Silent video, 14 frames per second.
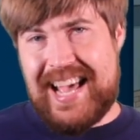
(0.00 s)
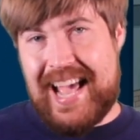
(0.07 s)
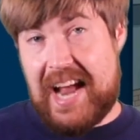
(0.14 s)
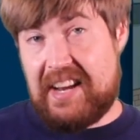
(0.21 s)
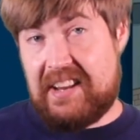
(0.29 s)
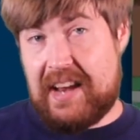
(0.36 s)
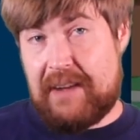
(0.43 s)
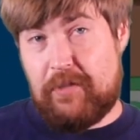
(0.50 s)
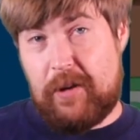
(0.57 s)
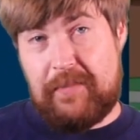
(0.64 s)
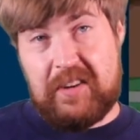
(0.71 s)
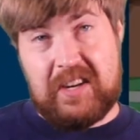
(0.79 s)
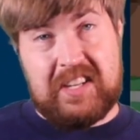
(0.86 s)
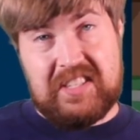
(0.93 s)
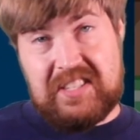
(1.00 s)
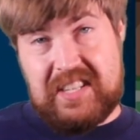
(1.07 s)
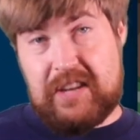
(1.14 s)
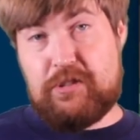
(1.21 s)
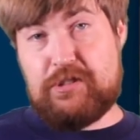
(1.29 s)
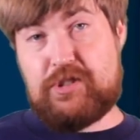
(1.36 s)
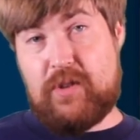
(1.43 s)
and he never even
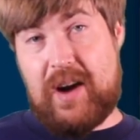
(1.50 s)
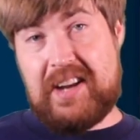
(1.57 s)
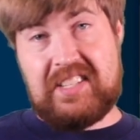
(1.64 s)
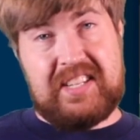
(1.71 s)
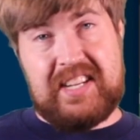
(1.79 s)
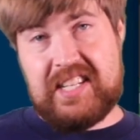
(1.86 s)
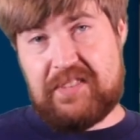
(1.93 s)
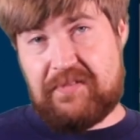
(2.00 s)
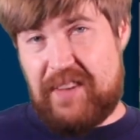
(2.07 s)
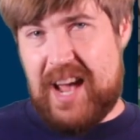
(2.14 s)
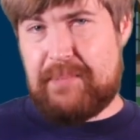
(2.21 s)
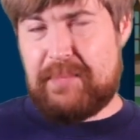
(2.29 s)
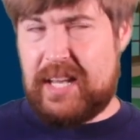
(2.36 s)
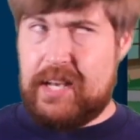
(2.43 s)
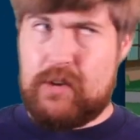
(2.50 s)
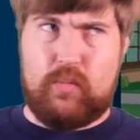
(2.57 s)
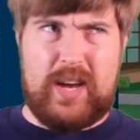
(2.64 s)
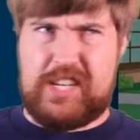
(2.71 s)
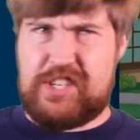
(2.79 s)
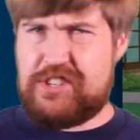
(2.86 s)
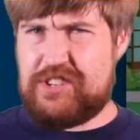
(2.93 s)
considers trying to see his family,
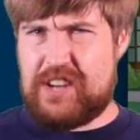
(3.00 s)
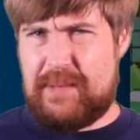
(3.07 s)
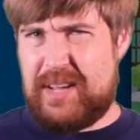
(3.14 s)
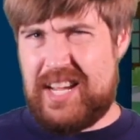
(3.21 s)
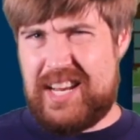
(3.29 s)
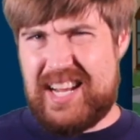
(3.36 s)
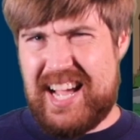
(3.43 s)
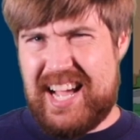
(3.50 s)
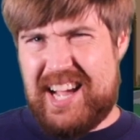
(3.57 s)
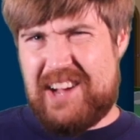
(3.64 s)
which, I mean,